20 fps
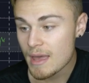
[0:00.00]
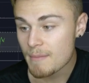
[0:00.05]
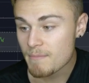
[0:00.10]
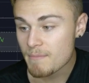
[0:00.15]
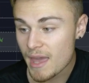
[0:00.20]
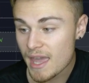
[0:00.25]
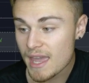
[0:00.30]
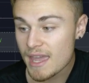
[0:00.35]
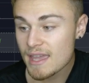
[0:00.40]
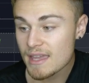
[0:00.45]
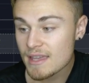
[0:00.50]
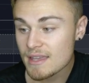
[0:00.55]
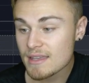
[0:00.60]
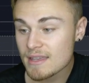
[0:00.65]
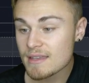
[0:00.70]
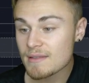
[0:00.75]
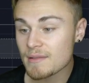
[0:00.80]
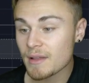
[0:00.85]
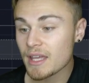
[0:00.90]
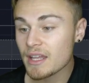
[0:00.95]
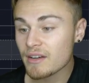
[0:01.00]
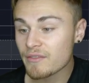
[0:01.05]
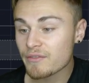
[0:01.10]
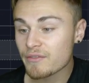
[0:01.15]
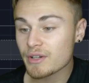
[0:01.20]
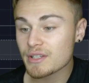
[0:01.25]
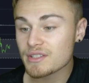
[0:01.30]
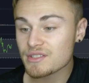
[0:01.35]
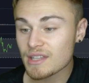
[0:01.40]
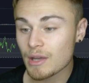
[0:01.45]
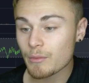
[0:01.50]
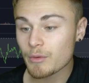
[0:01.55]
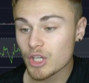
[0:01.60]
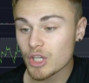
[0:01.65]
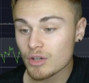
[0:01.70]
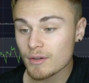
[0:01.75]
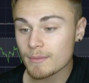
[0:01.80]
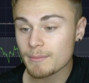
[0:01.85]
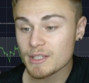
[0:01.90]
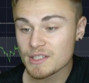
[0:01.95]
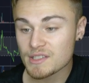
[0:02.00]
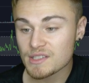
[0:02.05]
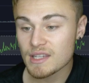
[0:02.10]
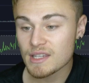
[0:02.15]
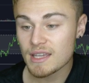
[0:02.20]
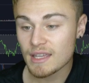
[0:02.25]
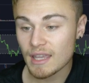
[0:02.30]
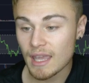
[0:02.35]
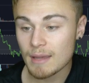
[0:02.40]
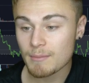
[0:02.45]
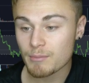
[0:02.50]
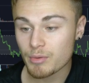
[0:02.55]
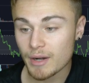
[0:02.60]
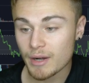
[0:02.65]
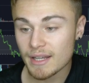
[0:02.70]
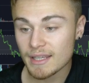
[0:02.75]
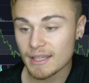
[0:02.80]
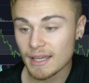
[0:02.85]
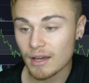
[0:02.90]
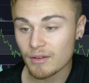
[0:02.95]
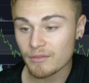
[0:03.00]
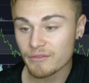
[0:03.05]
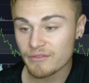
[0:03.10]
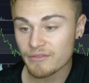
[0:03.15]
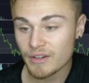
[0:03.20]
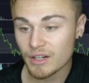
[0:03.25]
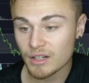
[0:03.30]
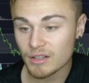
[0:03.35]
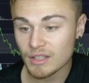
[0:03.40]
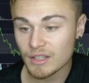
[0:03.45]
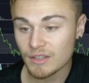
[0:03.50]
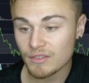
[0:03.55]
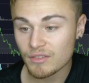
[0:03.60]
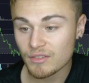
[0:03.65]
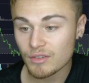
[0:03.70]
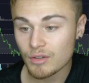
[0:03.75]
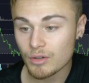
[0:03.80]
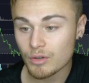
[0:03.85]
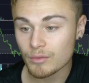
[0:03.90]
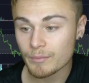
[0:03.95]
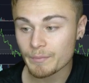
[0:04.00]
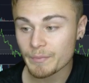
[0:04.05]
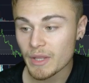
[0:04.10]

may inference that we could be seeing a breakout fairly soon.